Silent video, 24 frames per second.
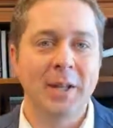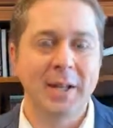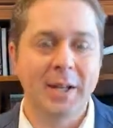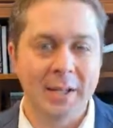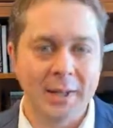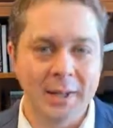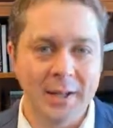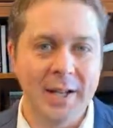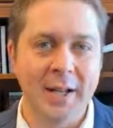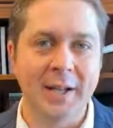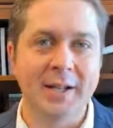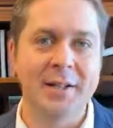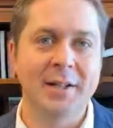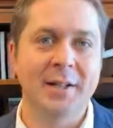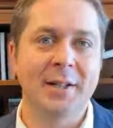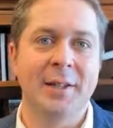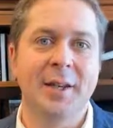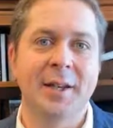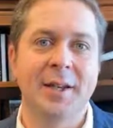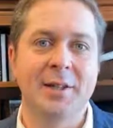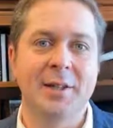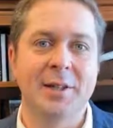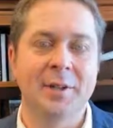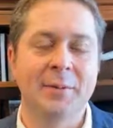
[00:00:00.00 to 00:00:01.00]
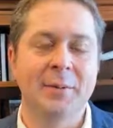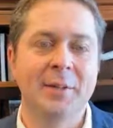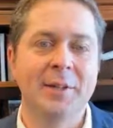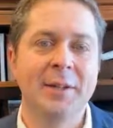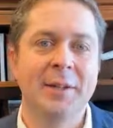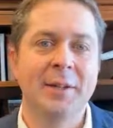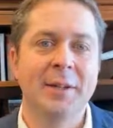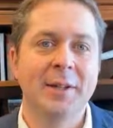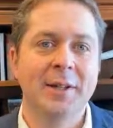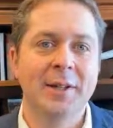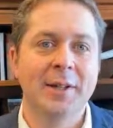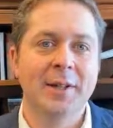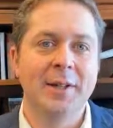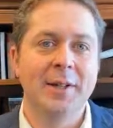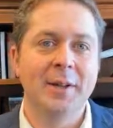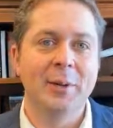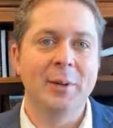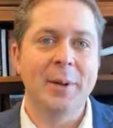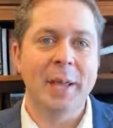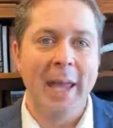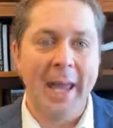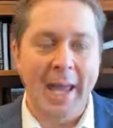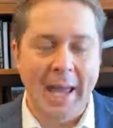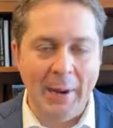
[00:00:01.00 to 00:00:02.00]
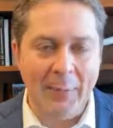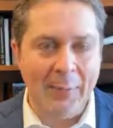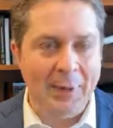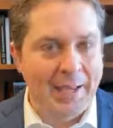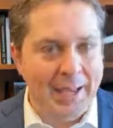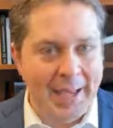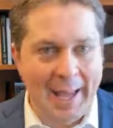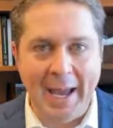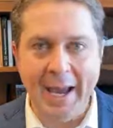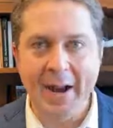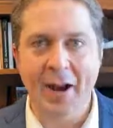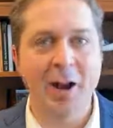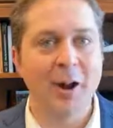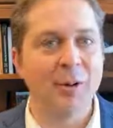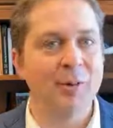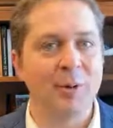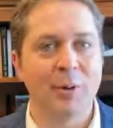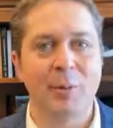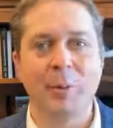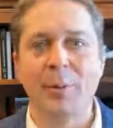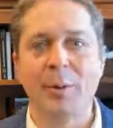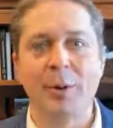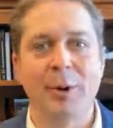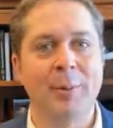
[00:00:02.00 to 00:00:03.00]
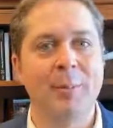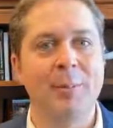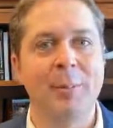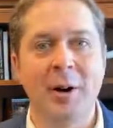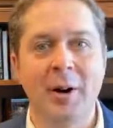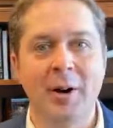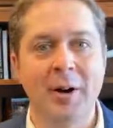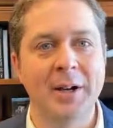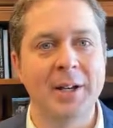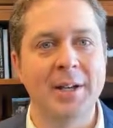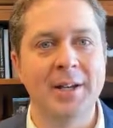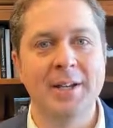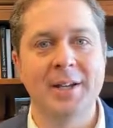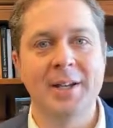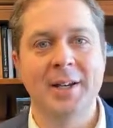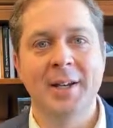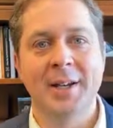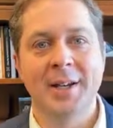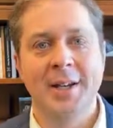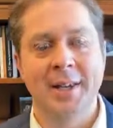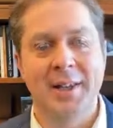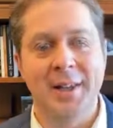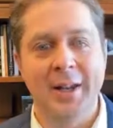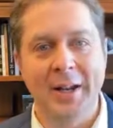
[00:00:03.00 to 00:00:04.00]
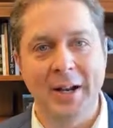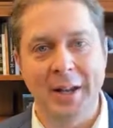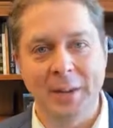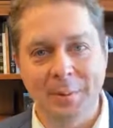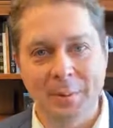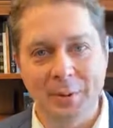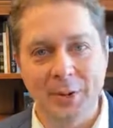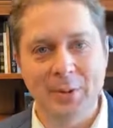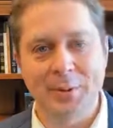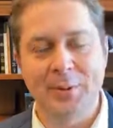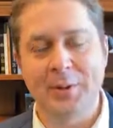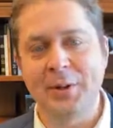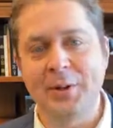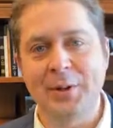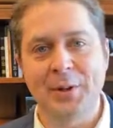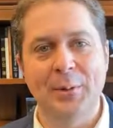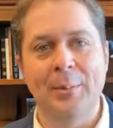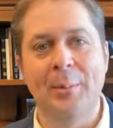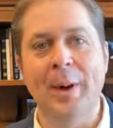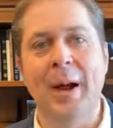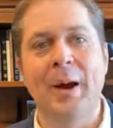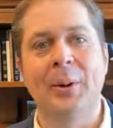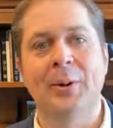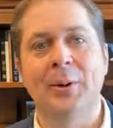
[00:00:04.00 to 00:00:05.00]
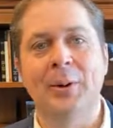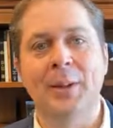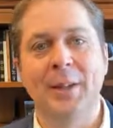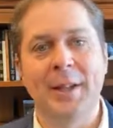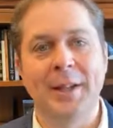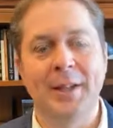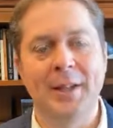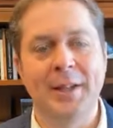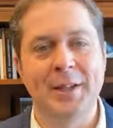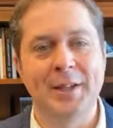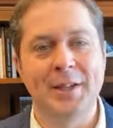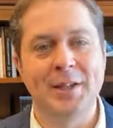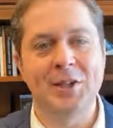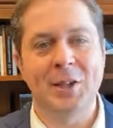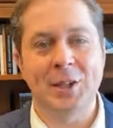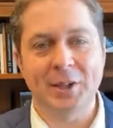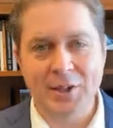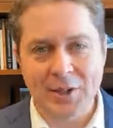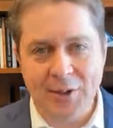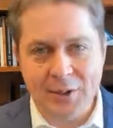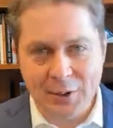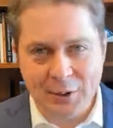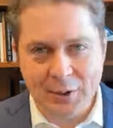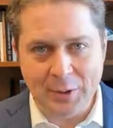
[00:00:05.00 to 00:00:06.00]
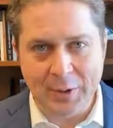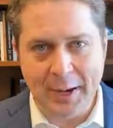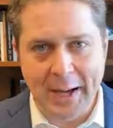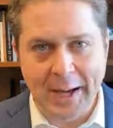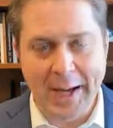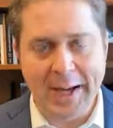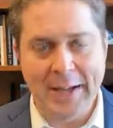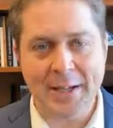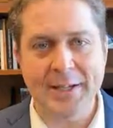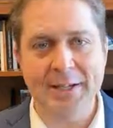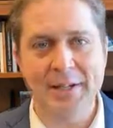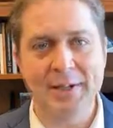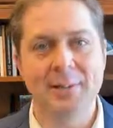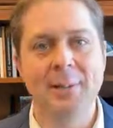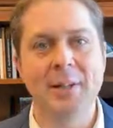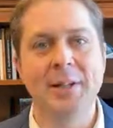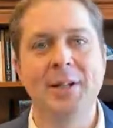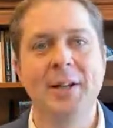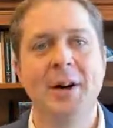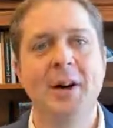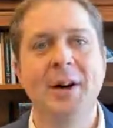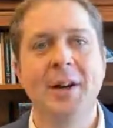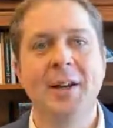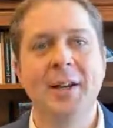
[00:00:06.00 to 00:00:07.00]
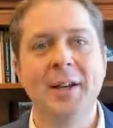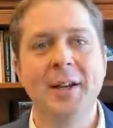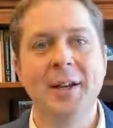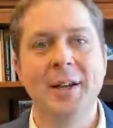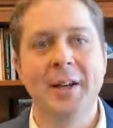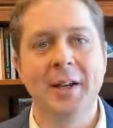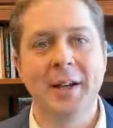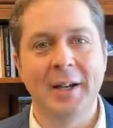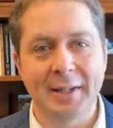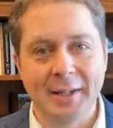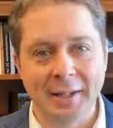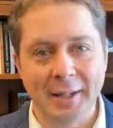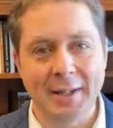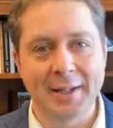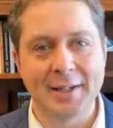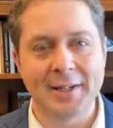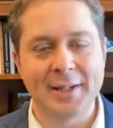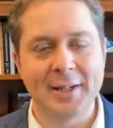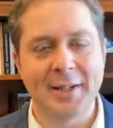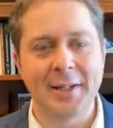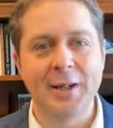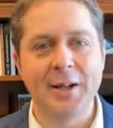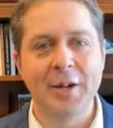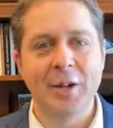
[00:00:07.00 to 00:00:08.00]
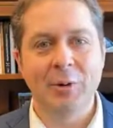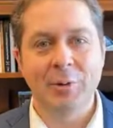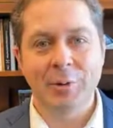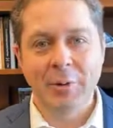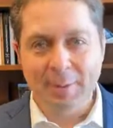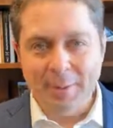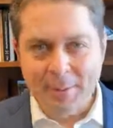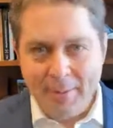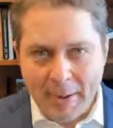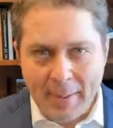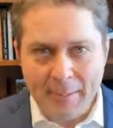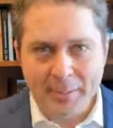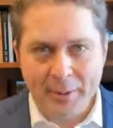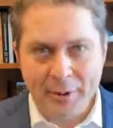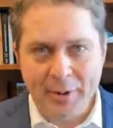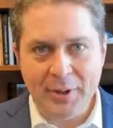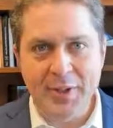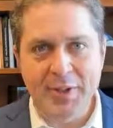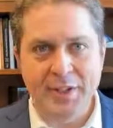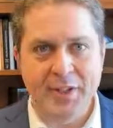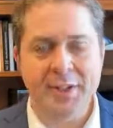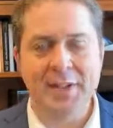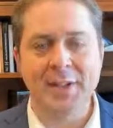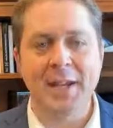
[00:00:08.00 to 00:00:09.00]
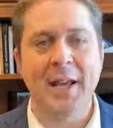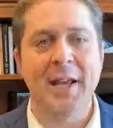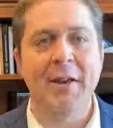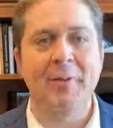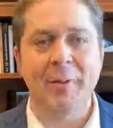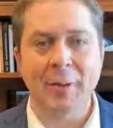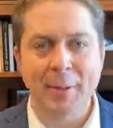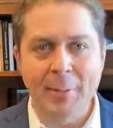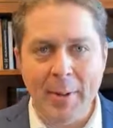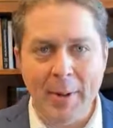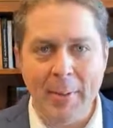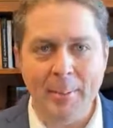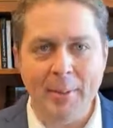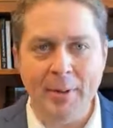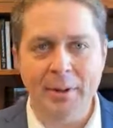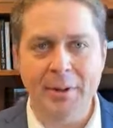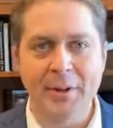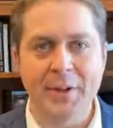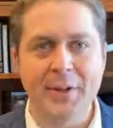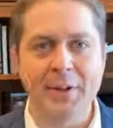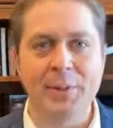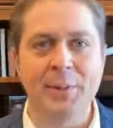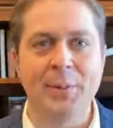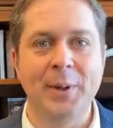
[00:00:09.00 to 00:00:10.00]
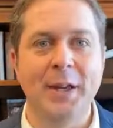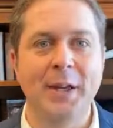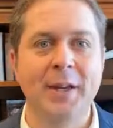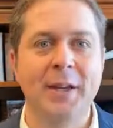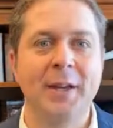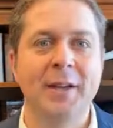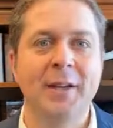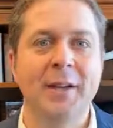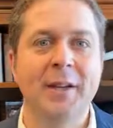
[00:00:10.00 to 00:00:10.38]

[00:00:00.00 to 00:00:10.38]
at the next election. We, we cannot reward parties that abuse their power like this. Justin Trudeau has to be taught a lesson. Remember this day, remember this week